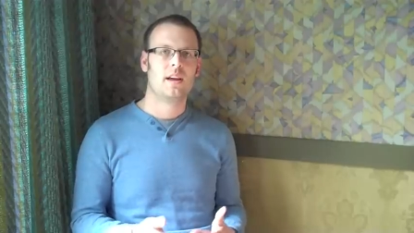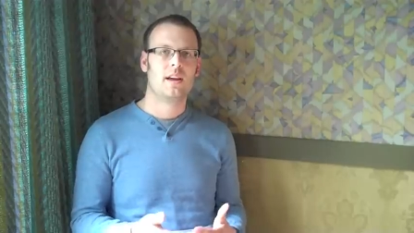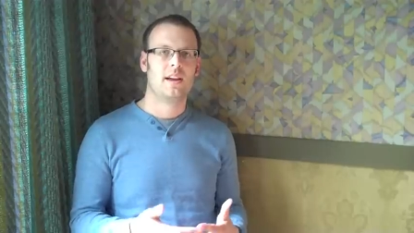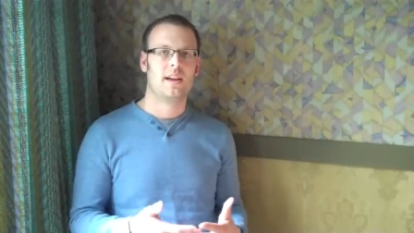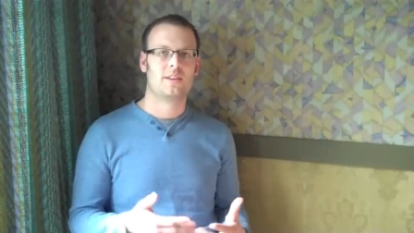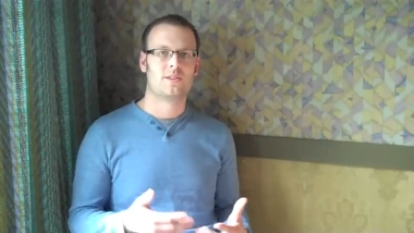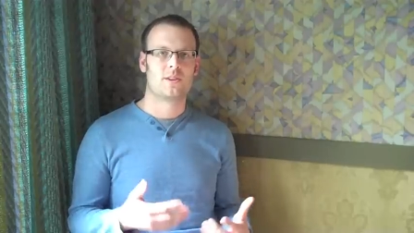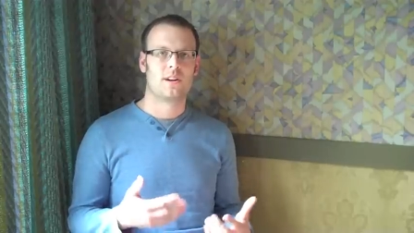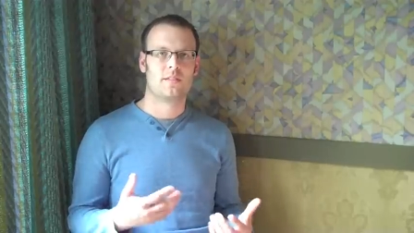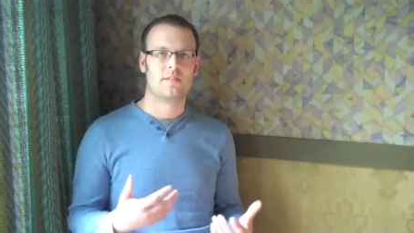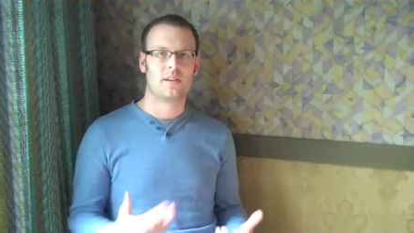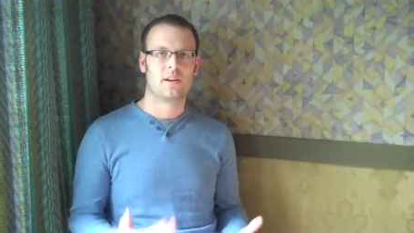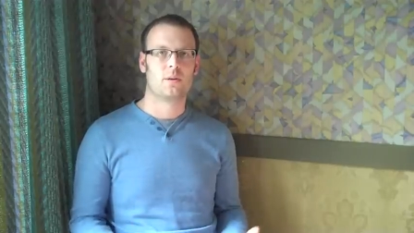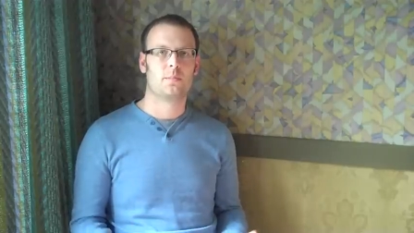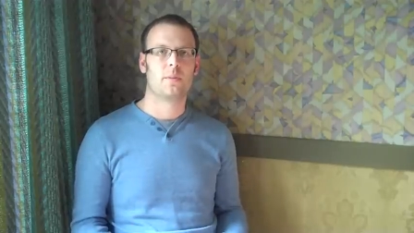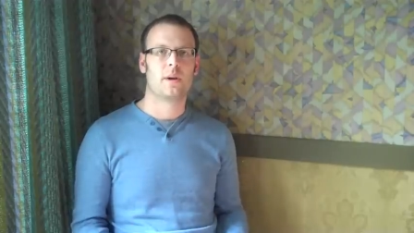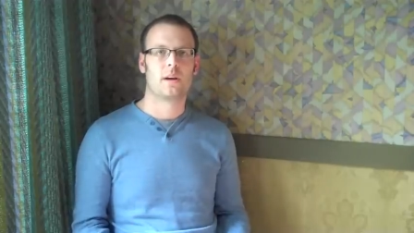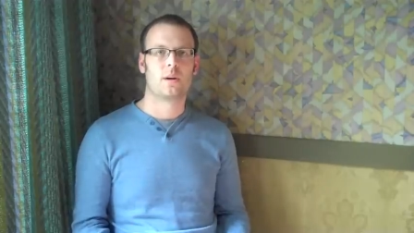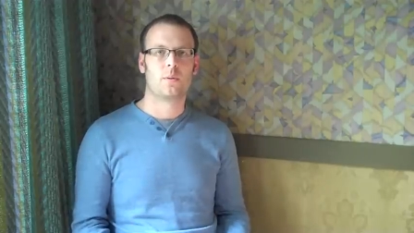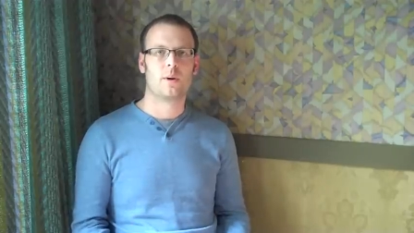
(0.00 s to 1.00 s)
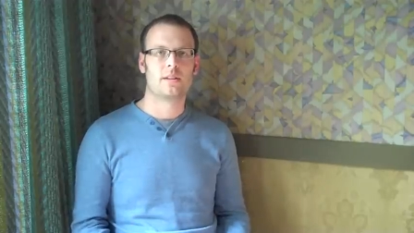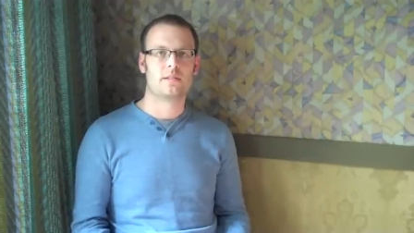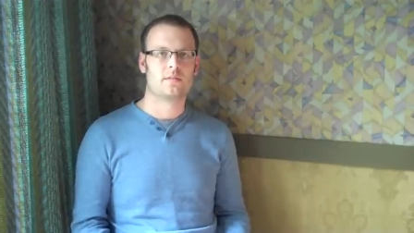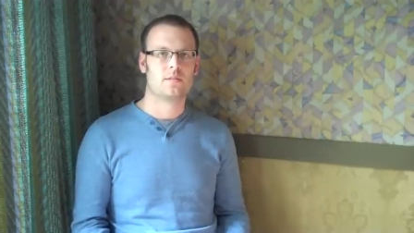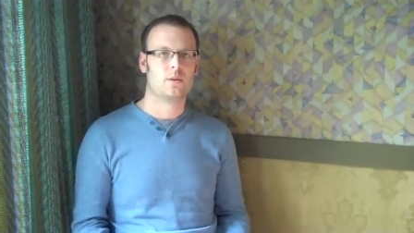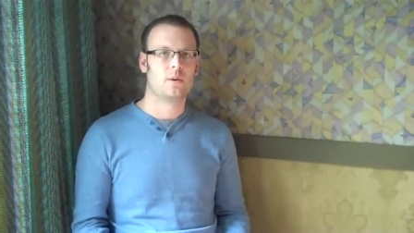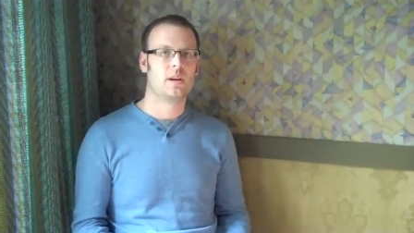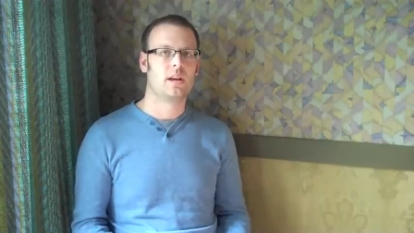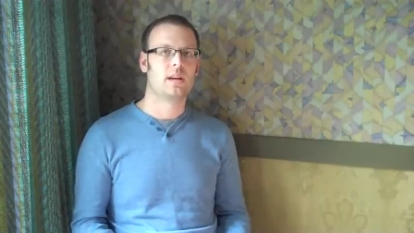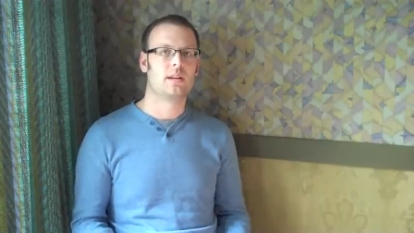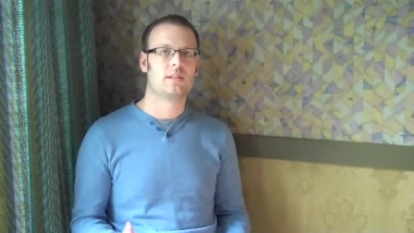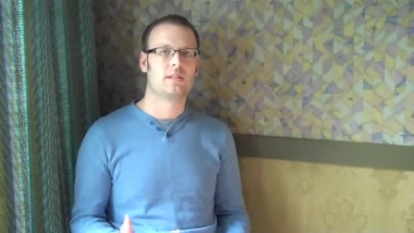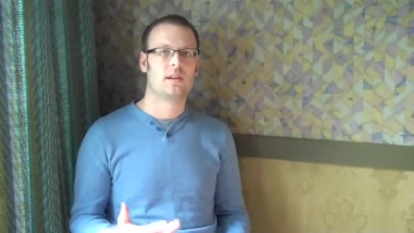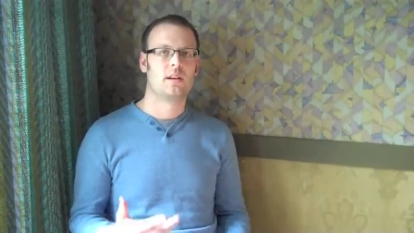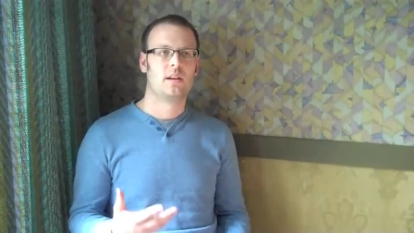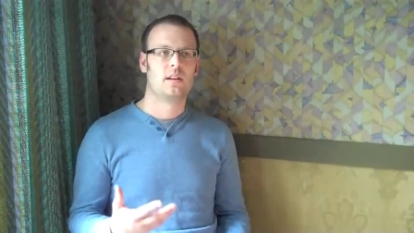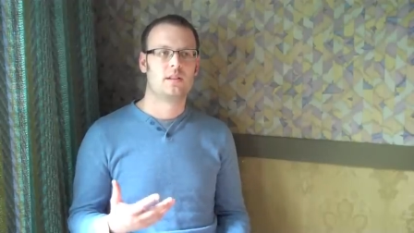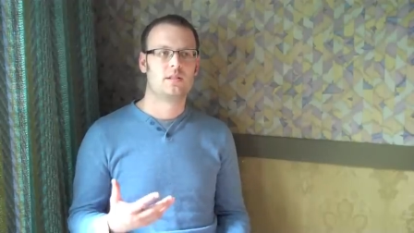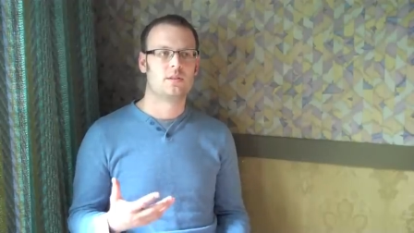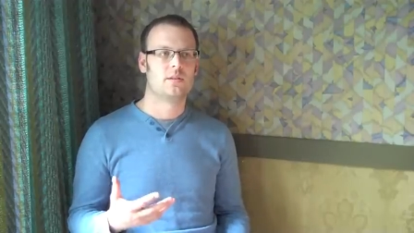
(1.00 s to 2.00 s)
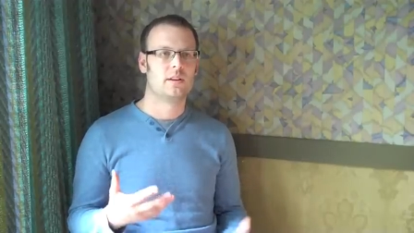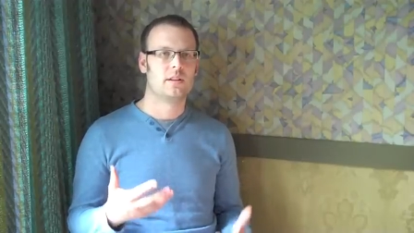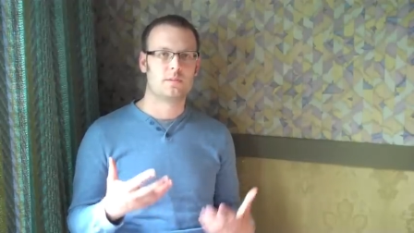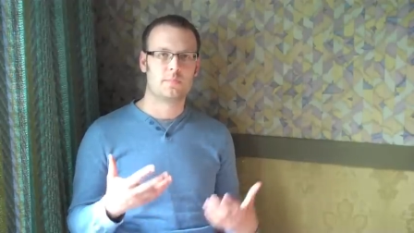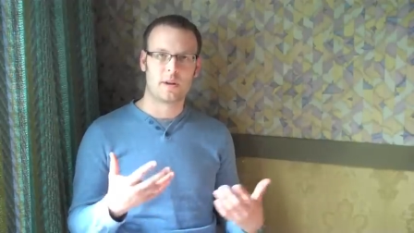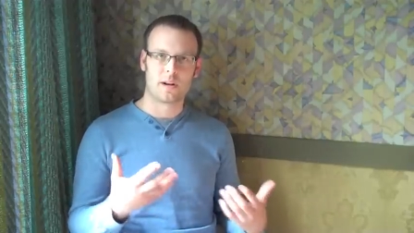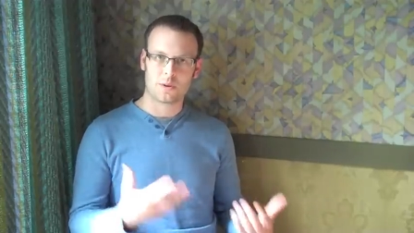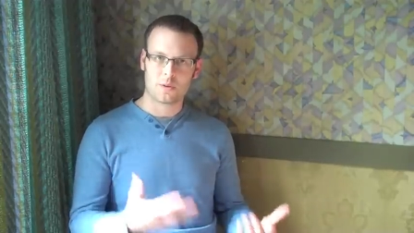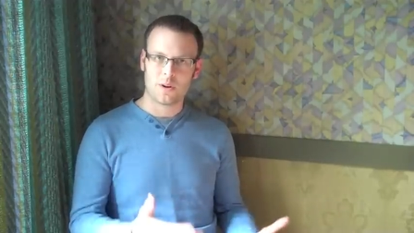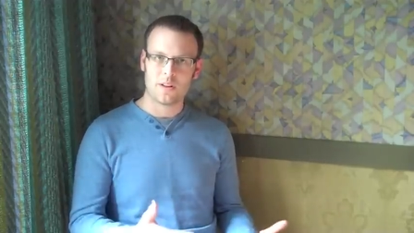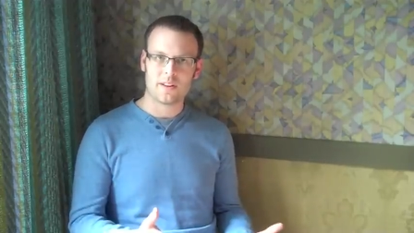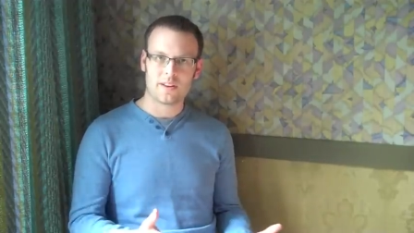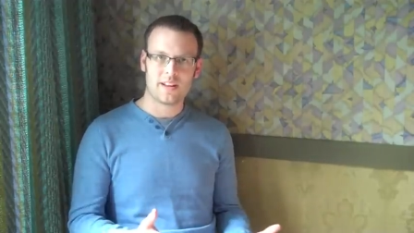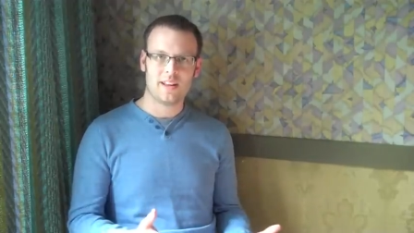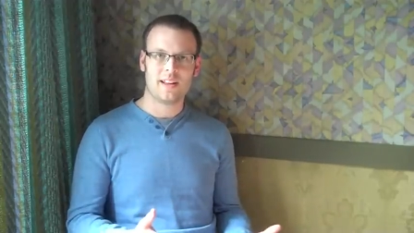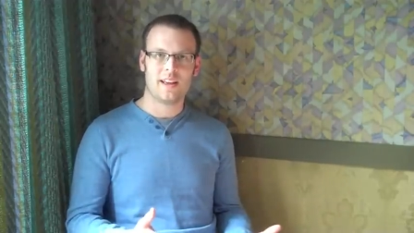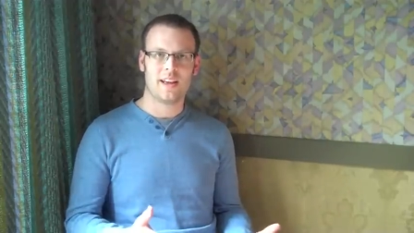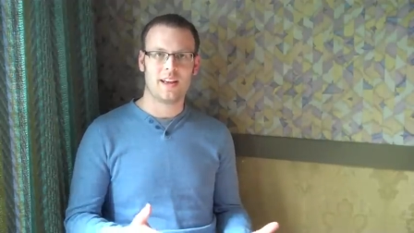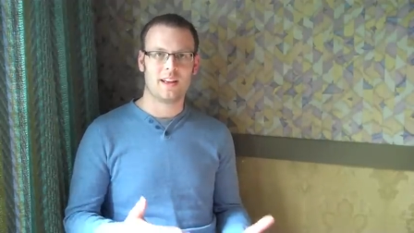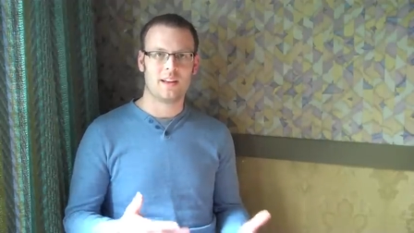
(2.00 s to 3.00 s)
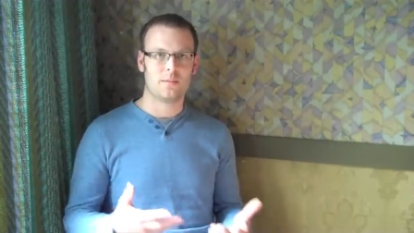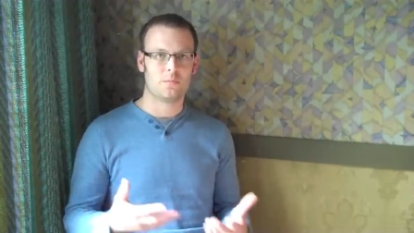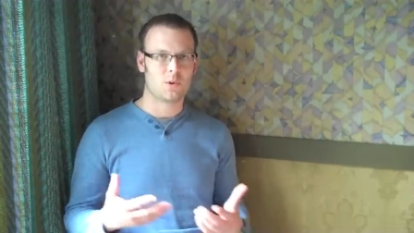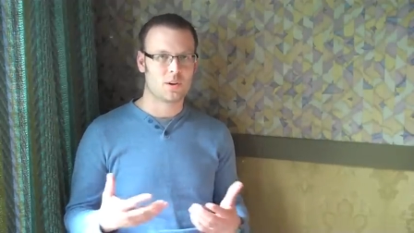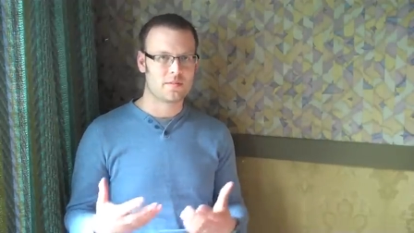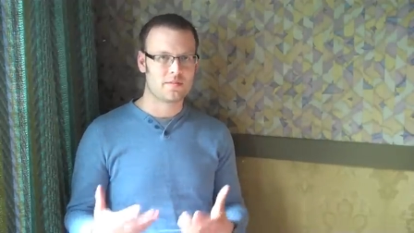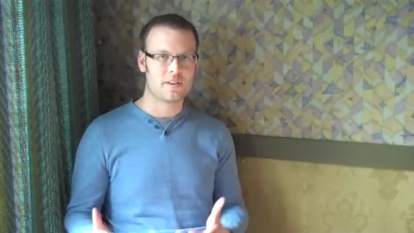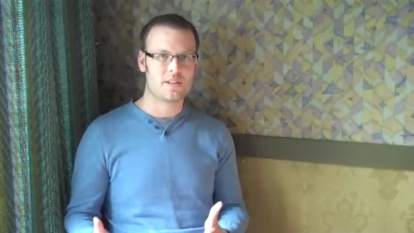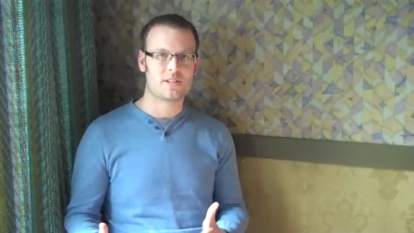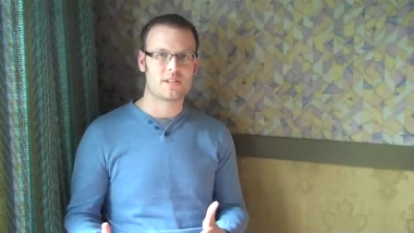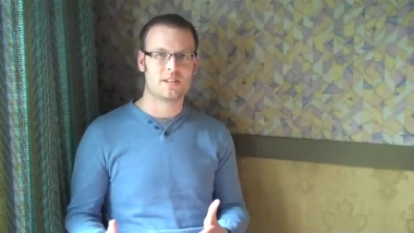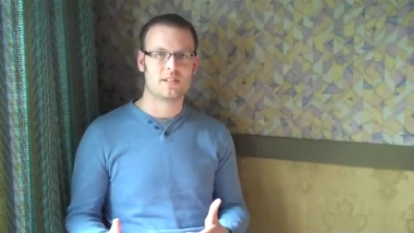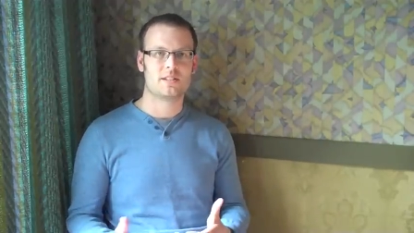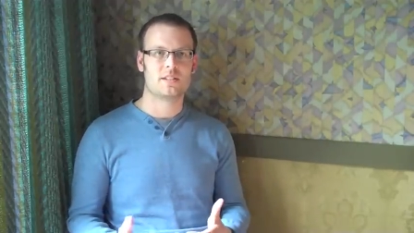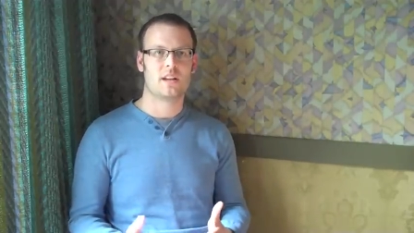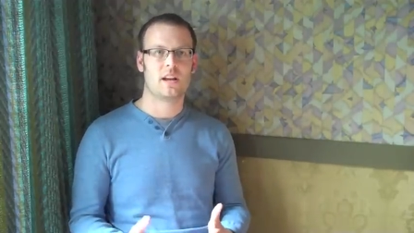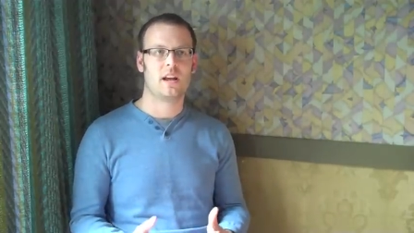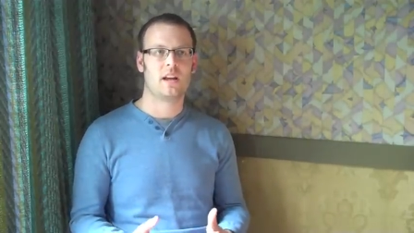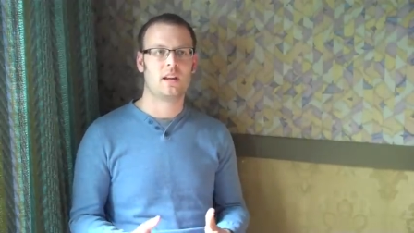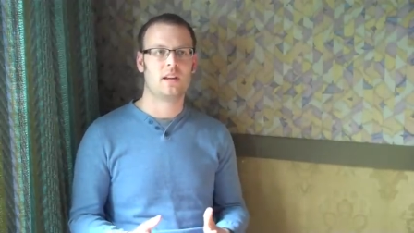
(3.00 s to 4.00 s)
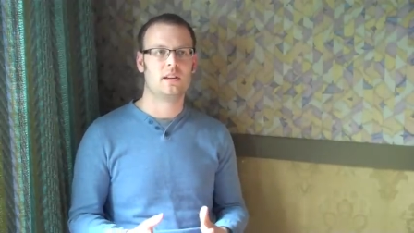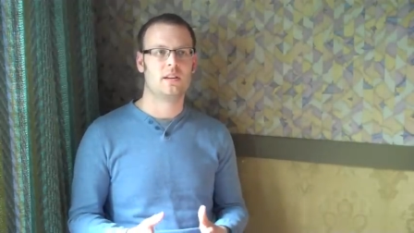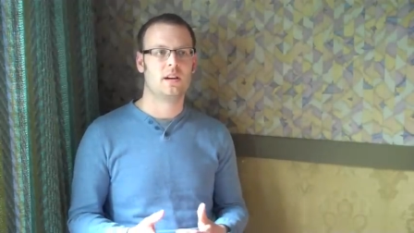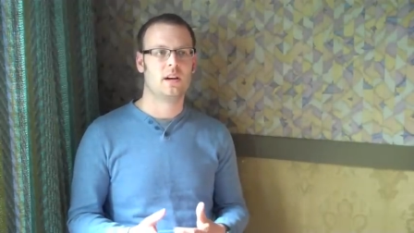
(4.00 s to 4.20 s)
and try and figure out better ways of doing it so that it's better quality and more efficient and,